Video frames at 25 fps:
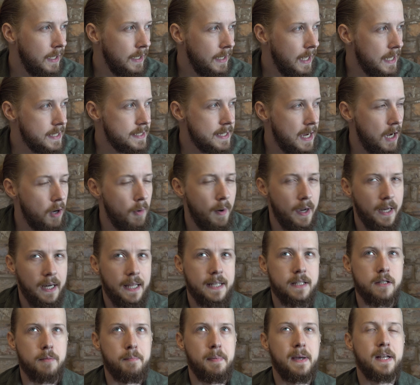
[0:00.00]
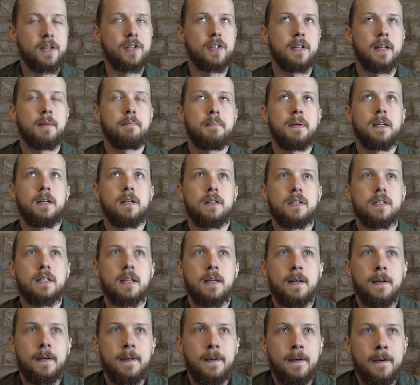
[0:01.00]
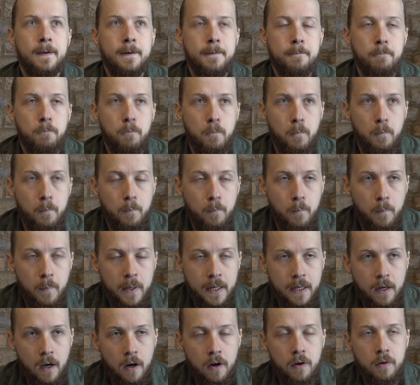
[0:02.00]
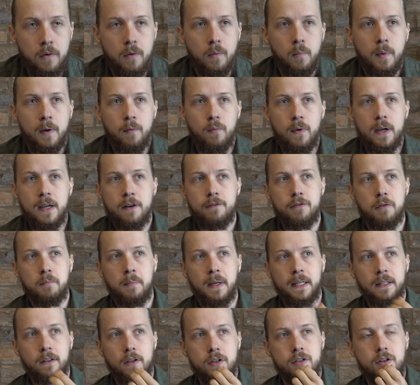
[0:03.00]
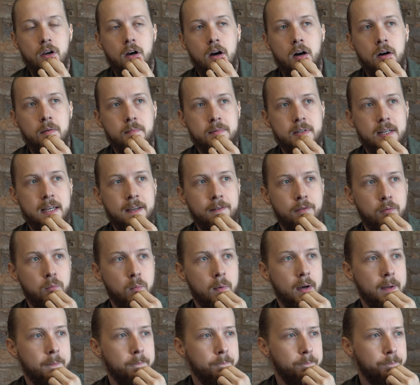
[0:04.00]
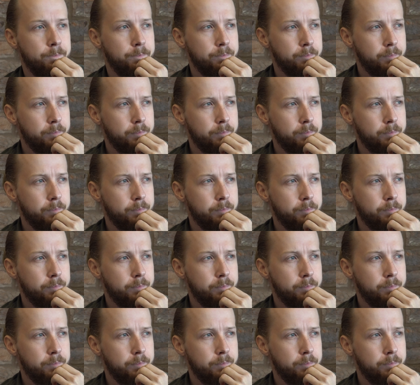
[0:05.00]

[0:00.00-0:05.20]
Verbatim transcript: That's how I like to picture it, because we know, we read from like the Psalms, even when